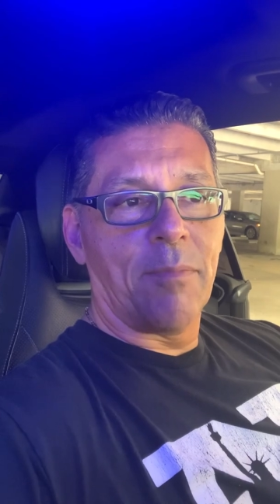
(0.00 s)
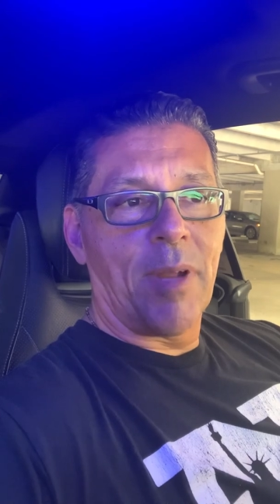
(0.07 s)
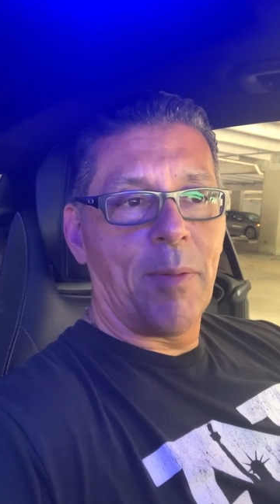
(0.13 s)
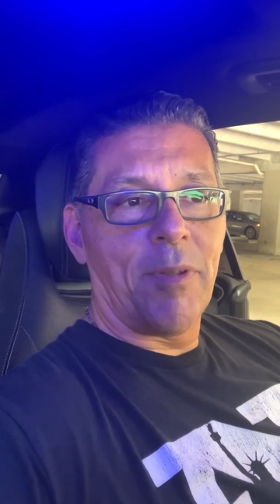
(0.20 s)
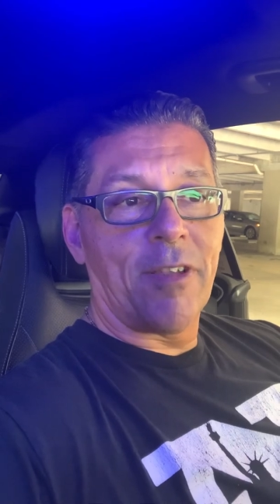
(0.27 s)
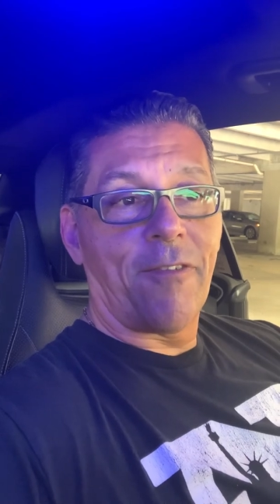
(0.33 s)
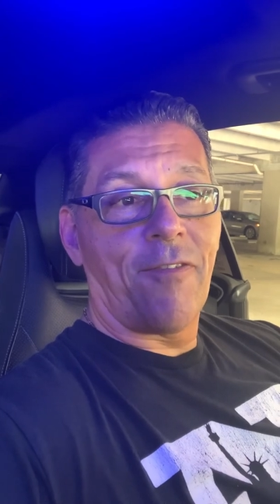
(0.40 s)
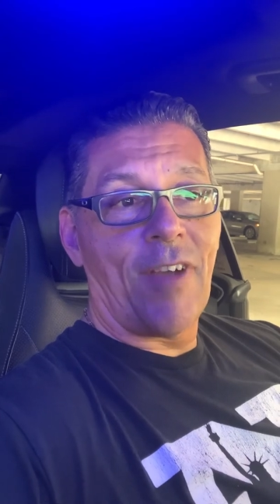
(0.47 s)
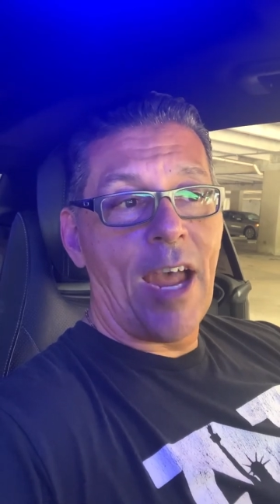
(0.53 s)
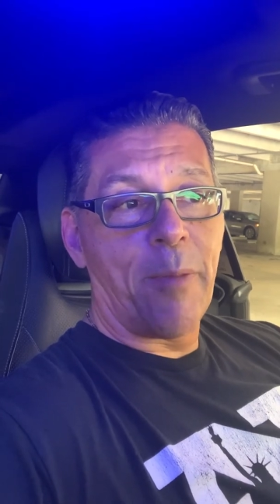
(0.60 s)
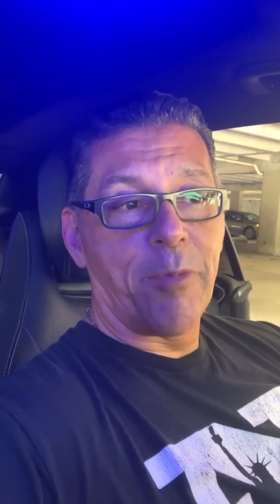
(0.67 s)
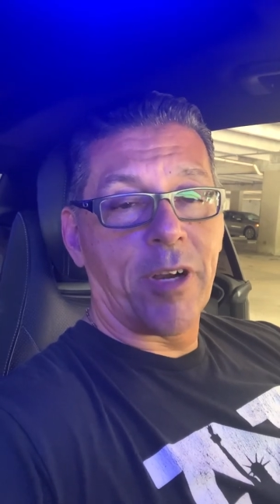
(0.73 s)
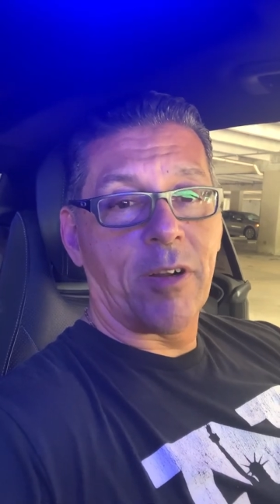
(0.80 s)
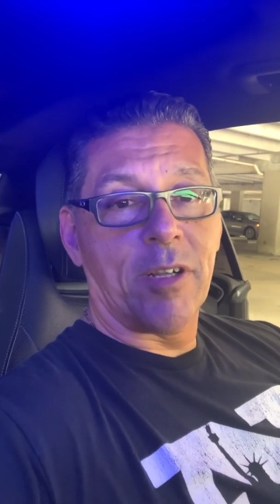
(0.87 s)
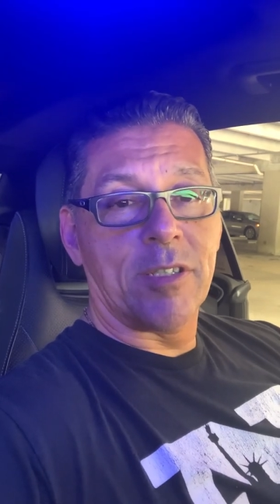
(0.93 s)
maybe the
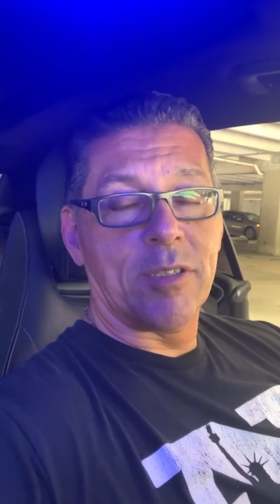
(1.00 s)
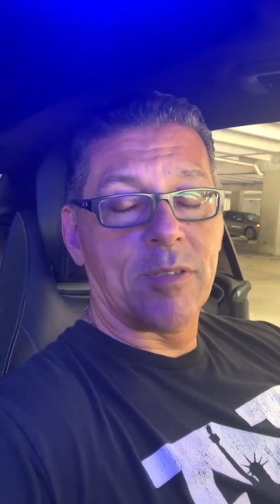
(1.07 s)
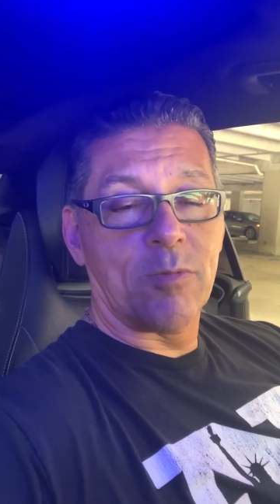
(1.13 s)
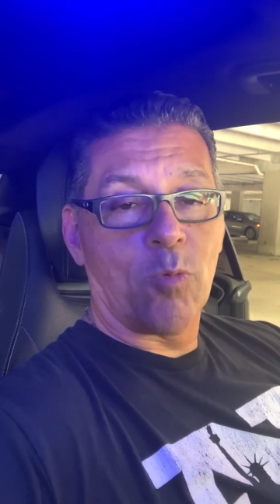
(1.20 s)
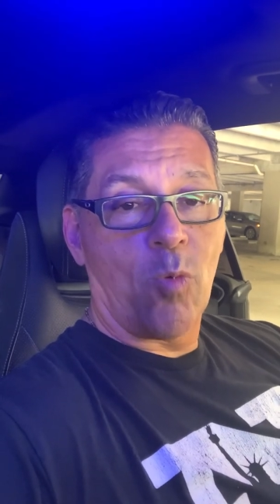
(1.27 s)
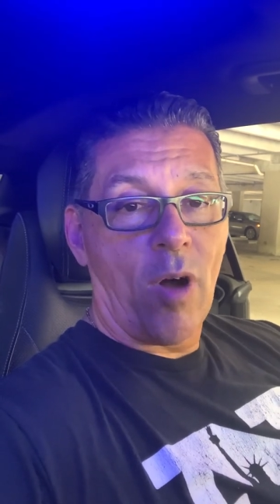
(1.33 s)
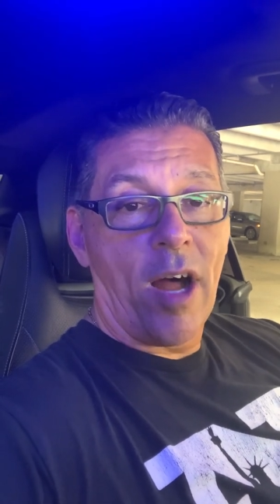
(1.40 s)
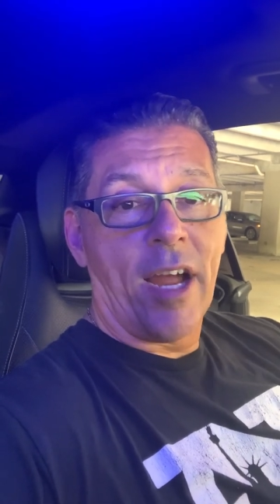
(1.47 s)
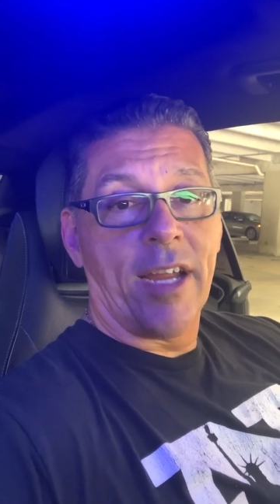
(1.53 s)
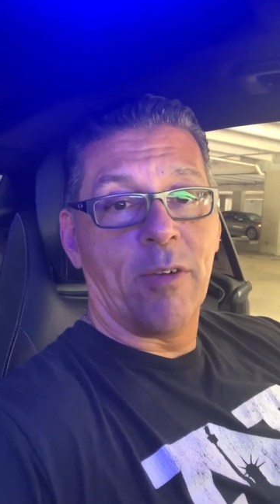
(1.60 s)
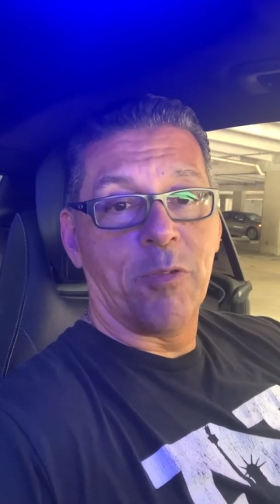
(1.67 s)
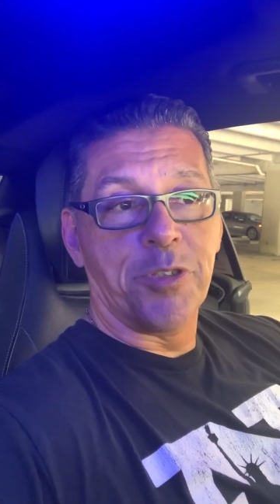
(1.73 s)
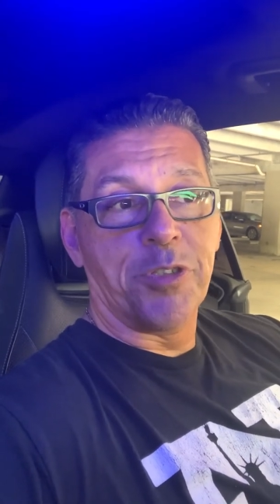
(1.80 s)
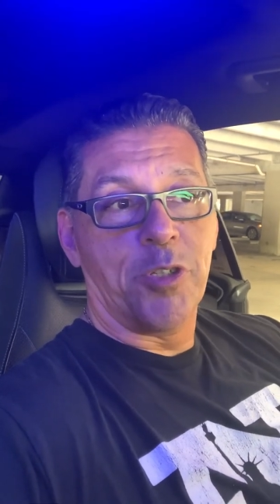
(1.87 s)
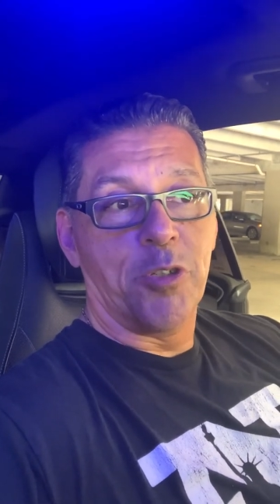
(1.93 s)
fabric is why it
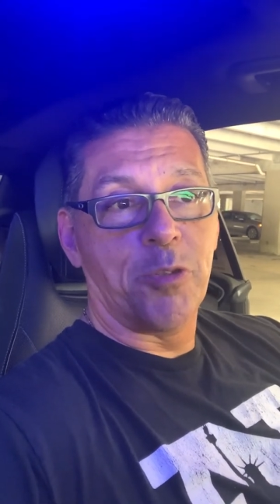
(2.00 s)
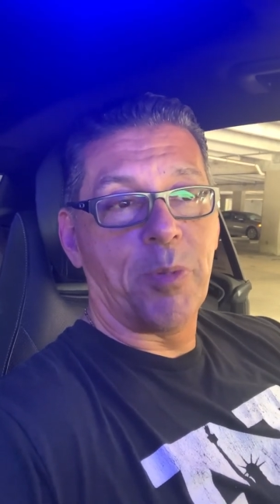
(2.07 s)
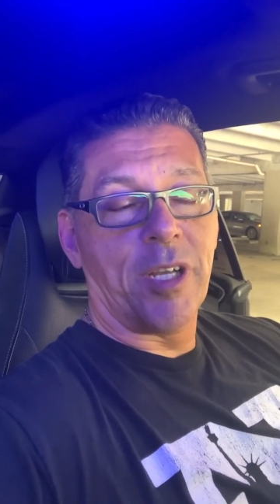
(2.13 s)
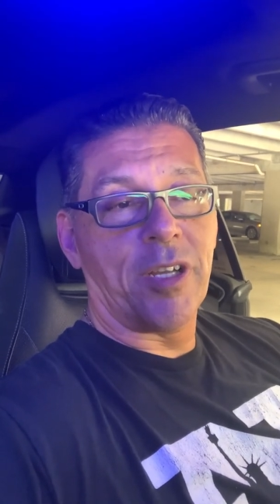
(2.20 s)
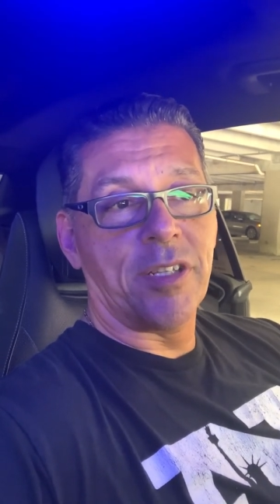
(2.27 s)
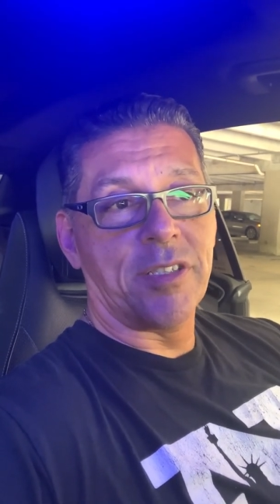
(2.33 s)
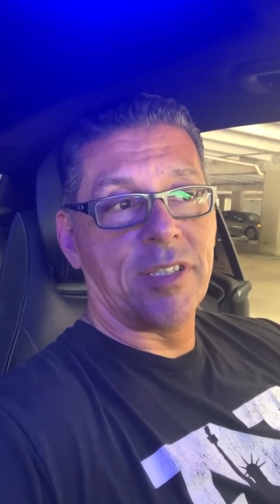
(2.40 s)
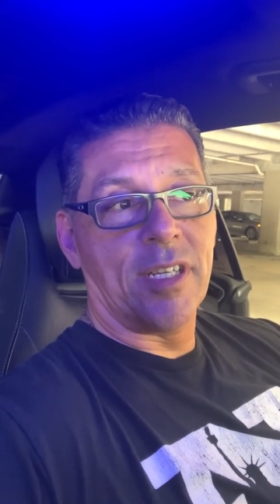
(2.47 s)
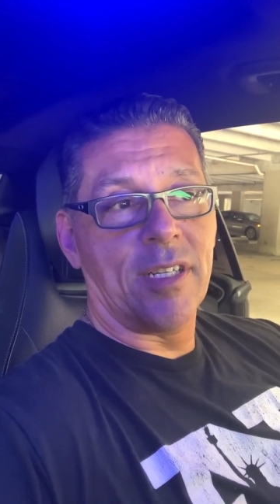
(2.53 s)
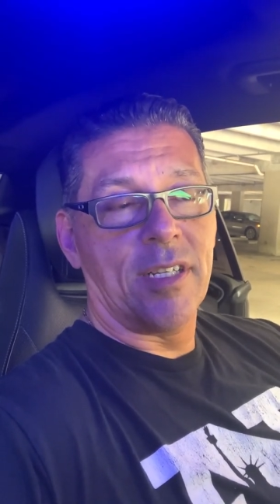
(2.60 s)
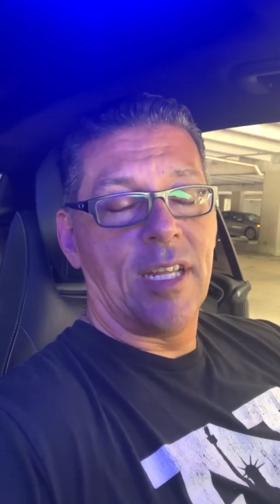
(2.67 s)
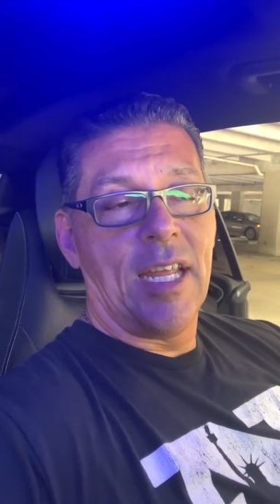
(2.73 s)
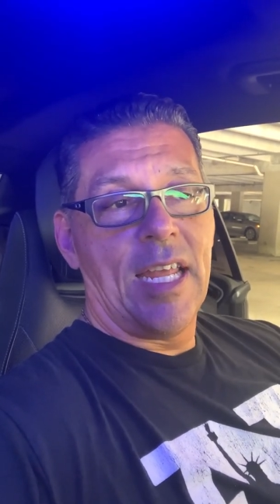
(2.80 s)
was used, because it